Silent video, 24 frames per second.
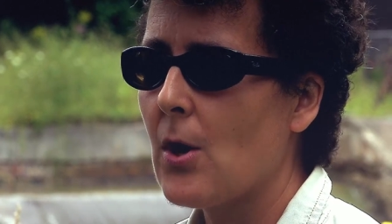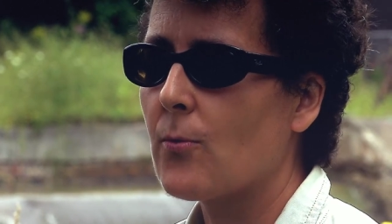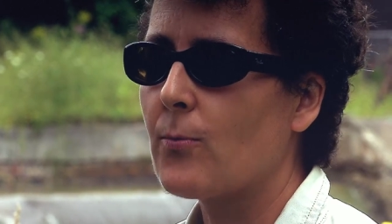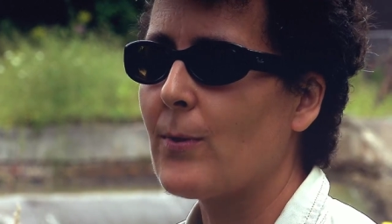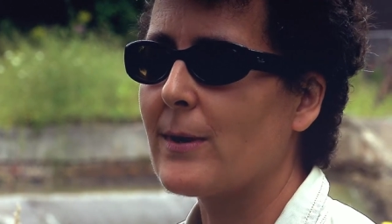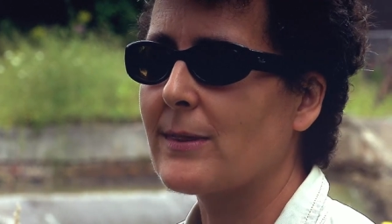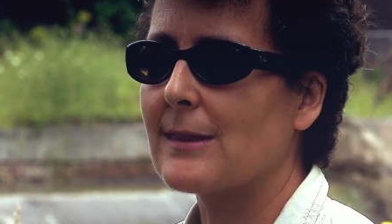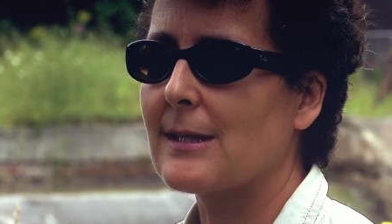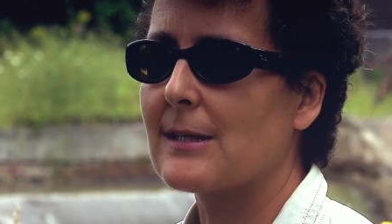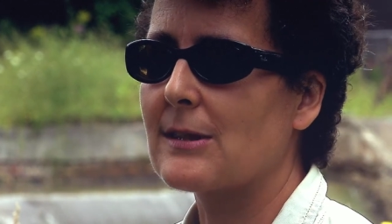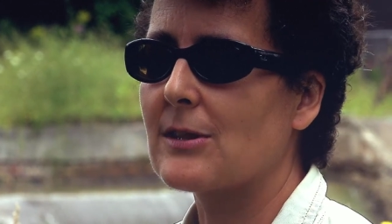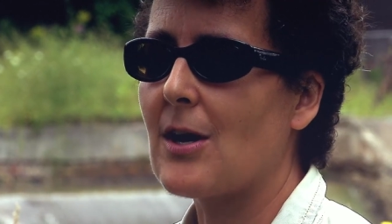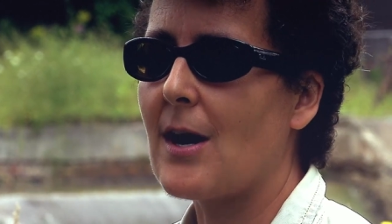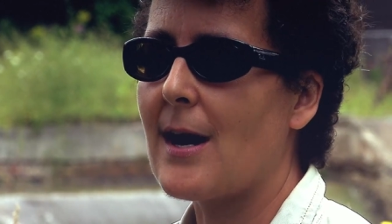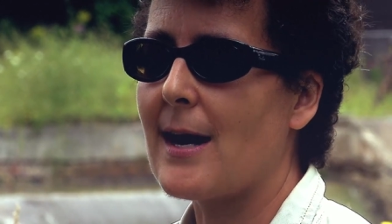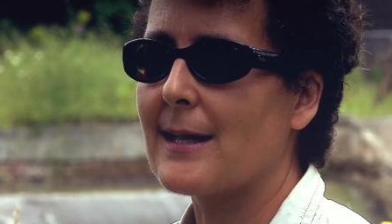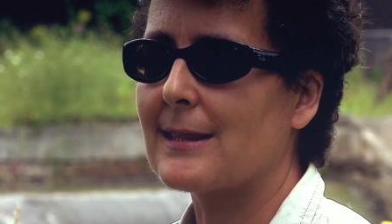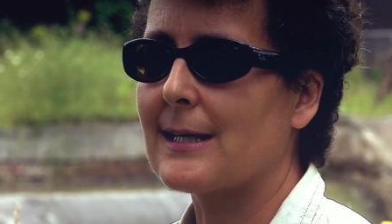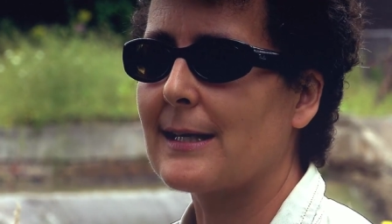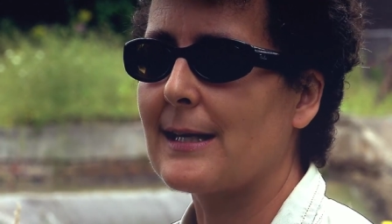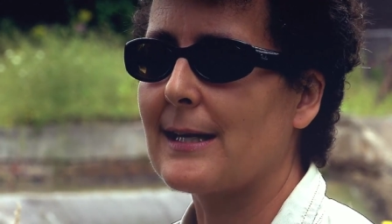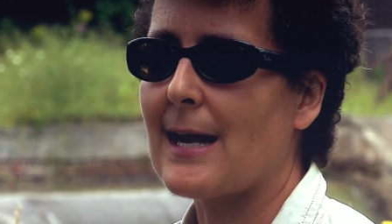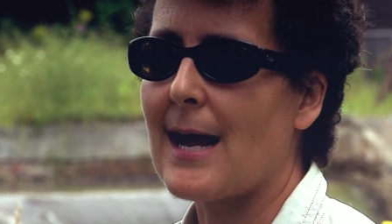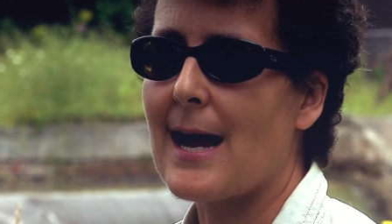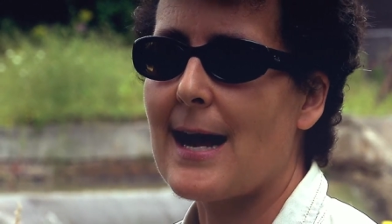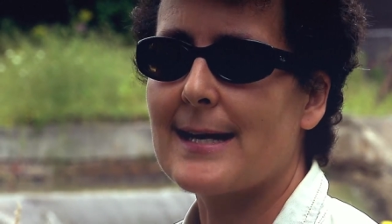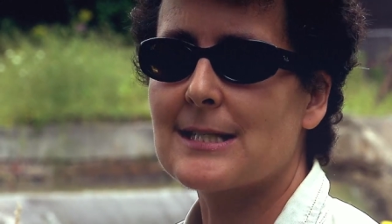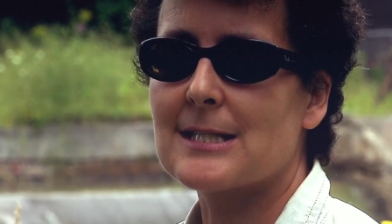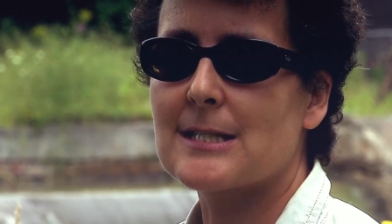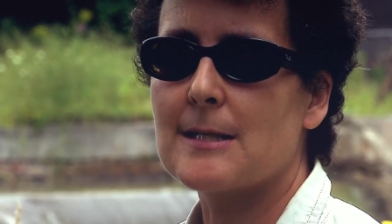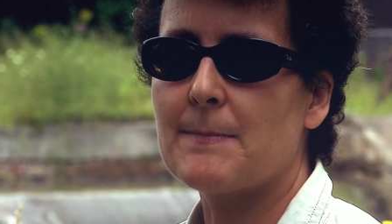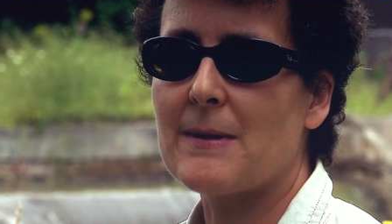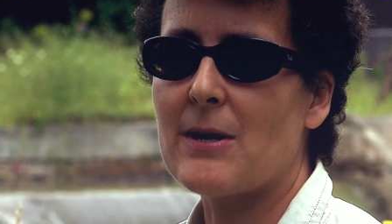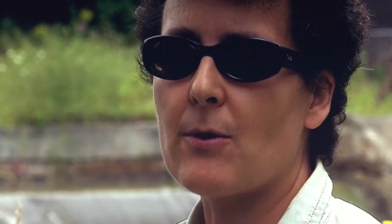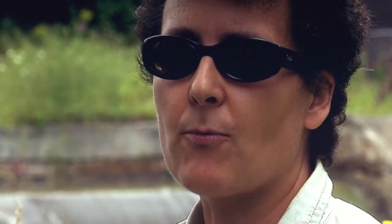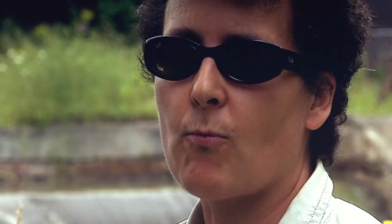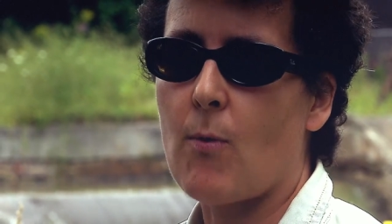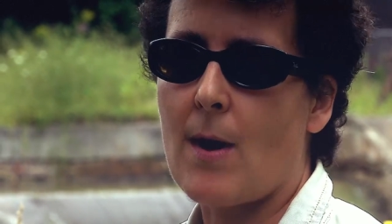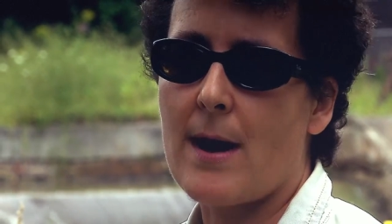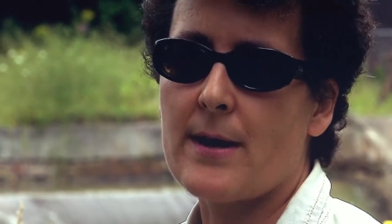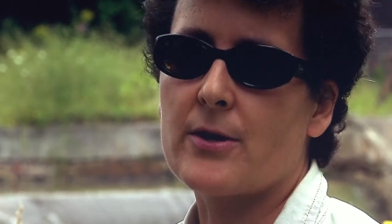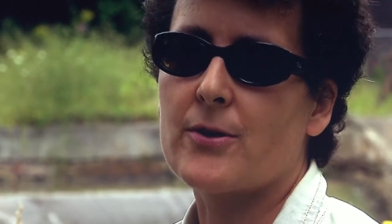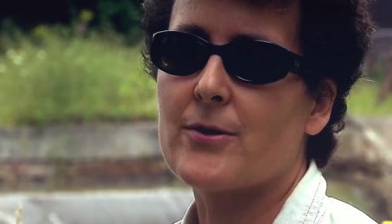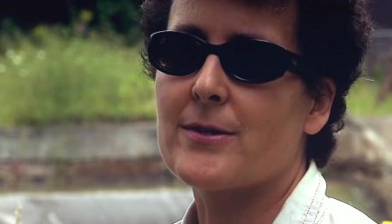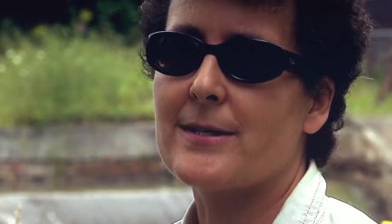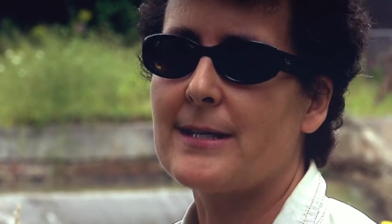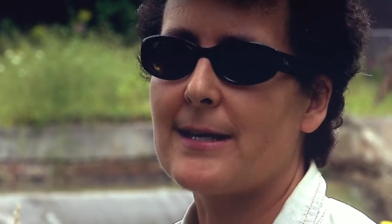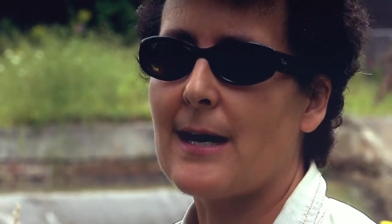with the thought that it has to be one
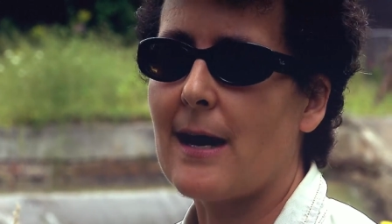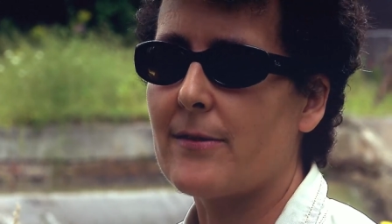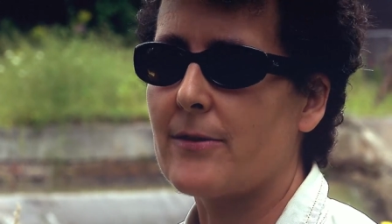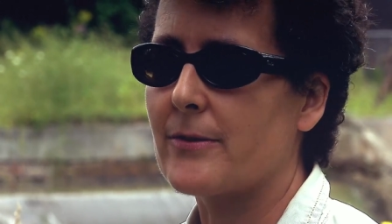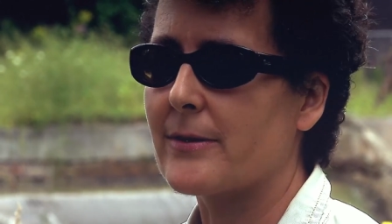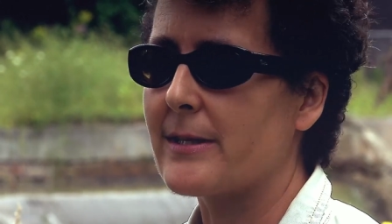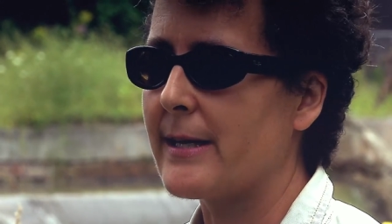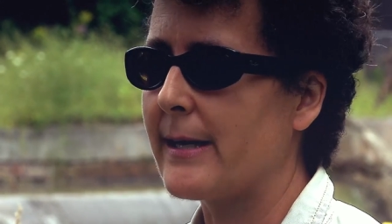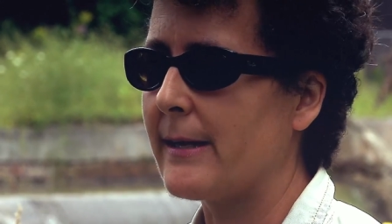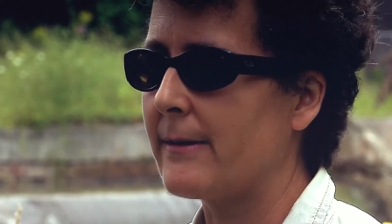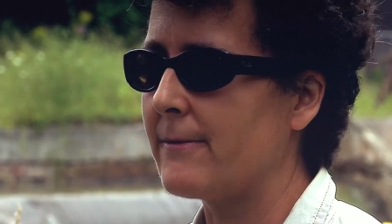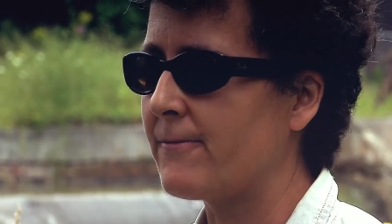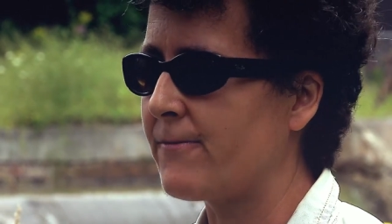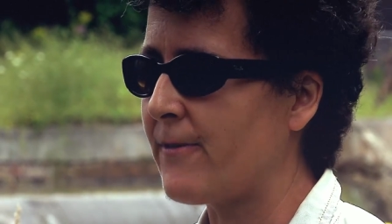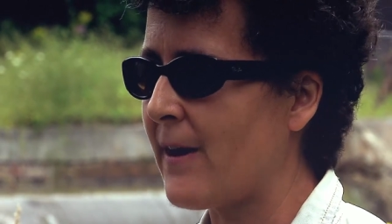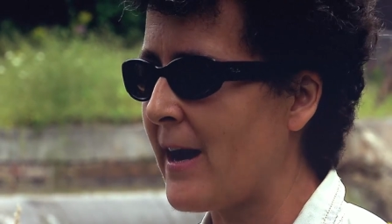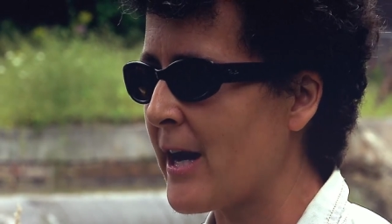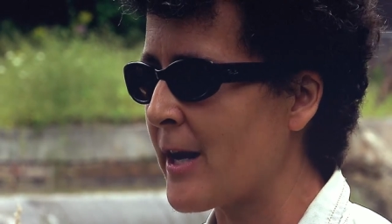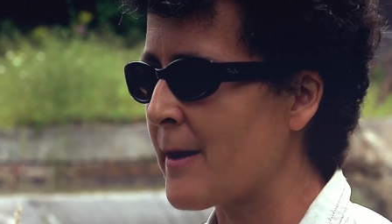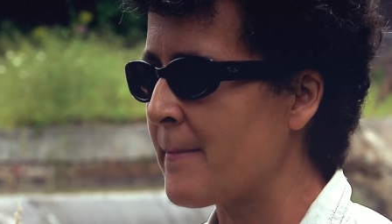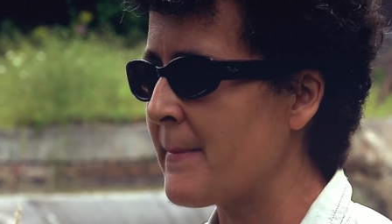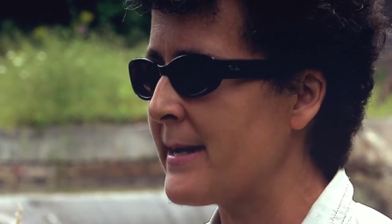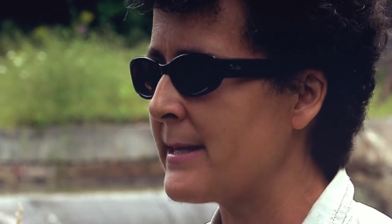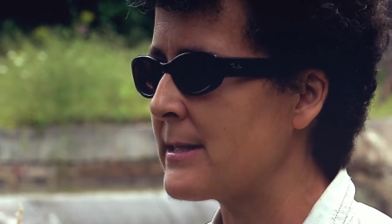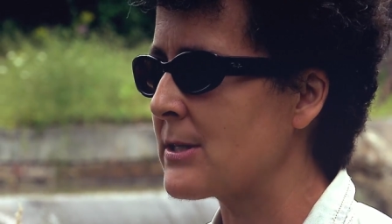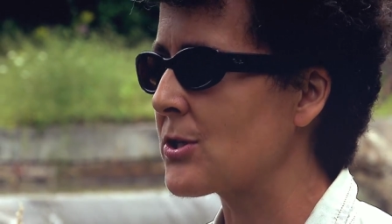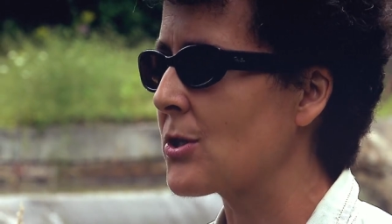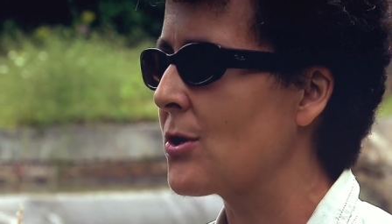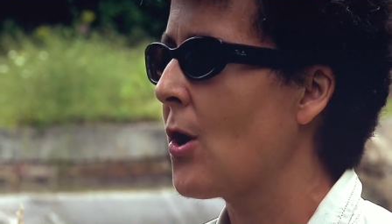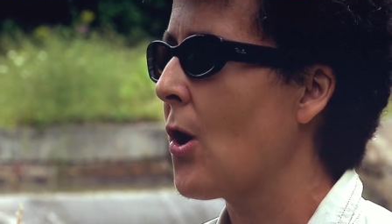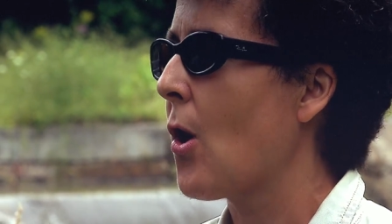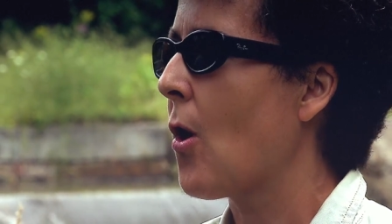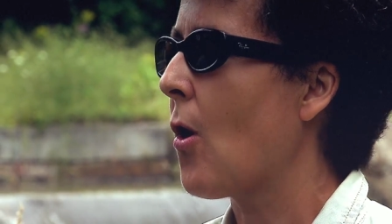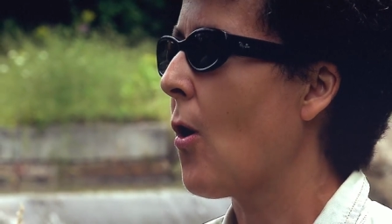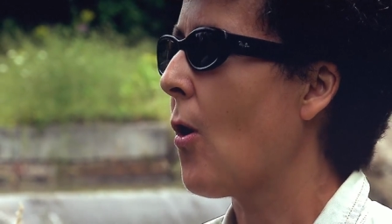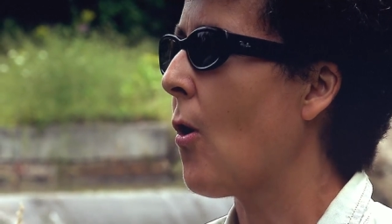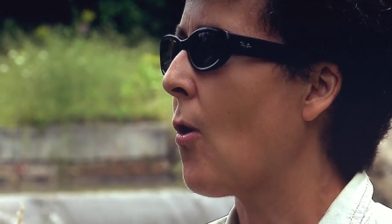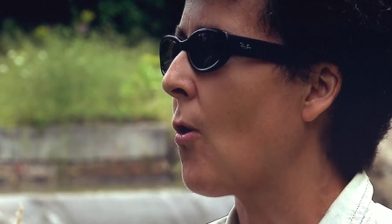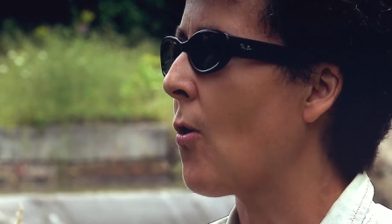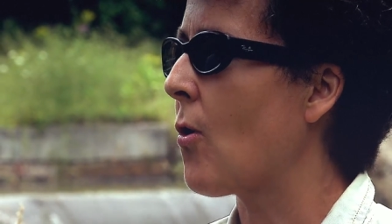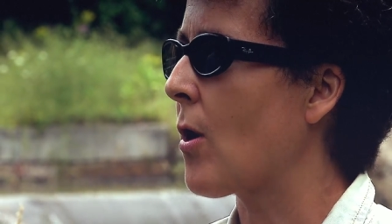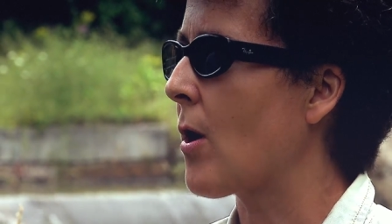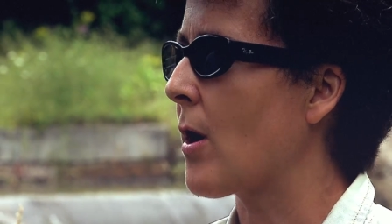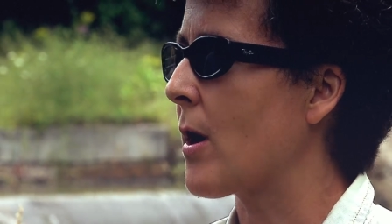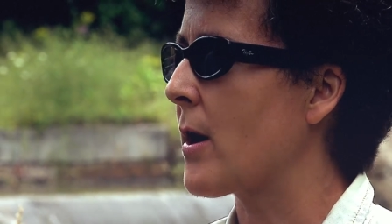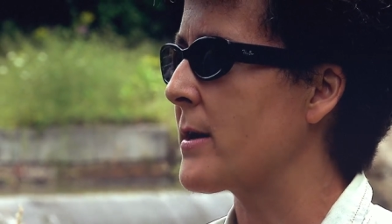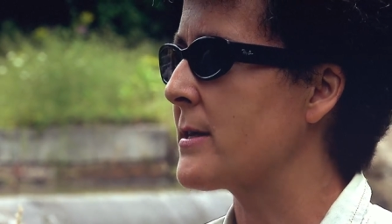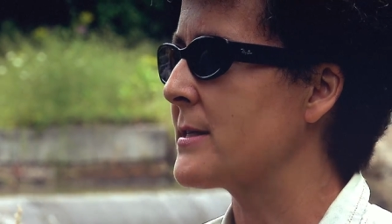or the other, the environment
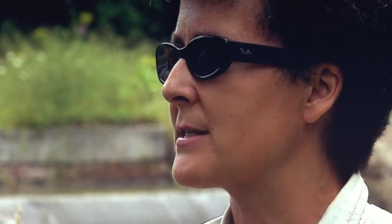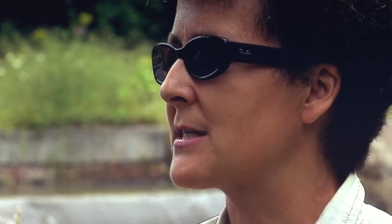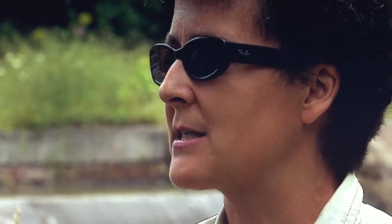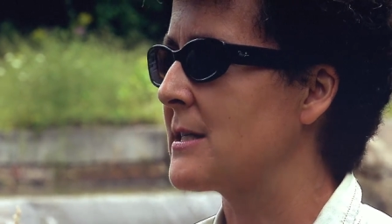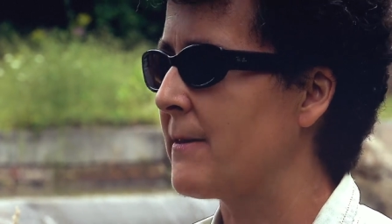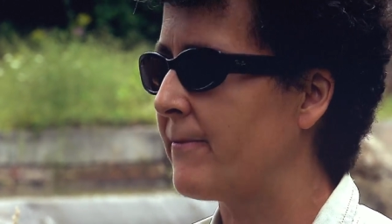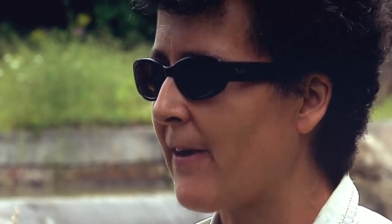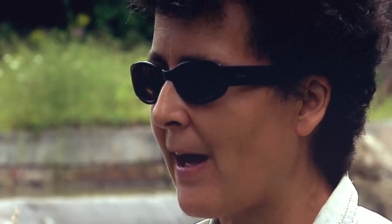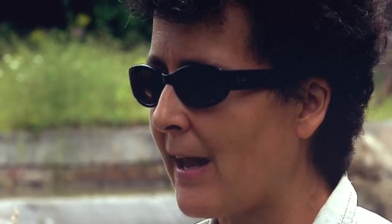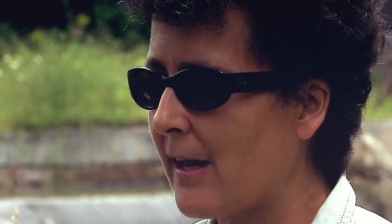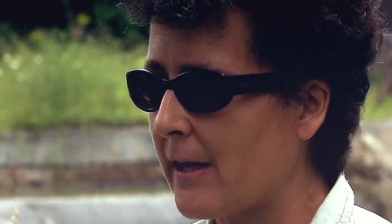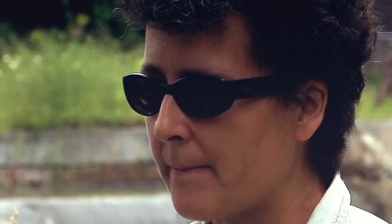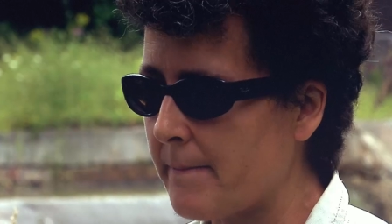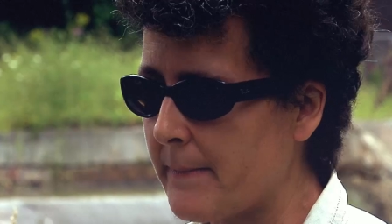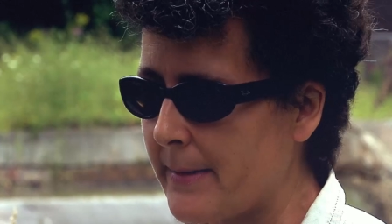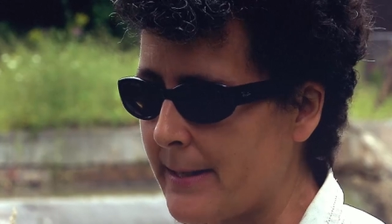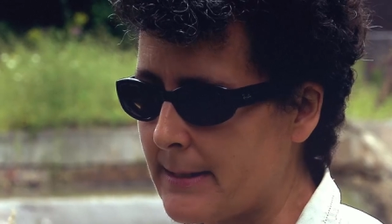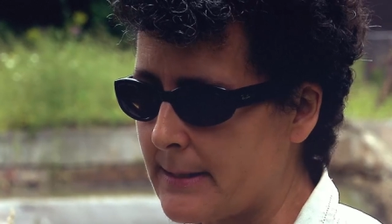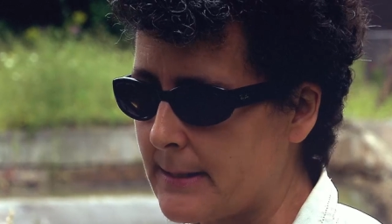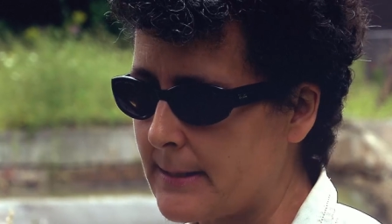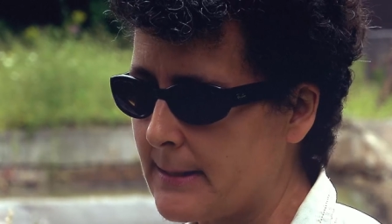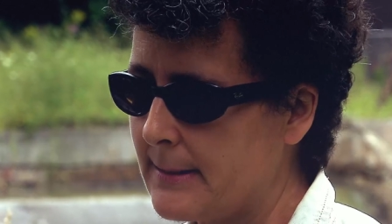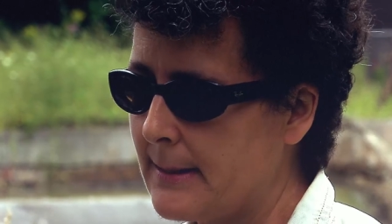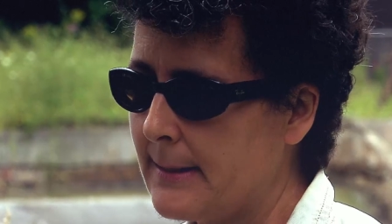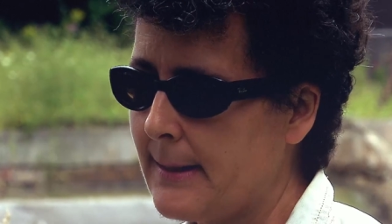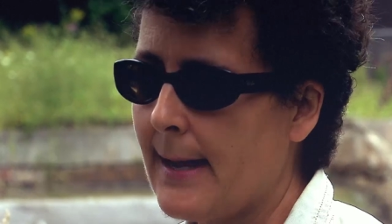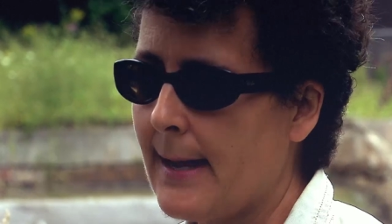or development.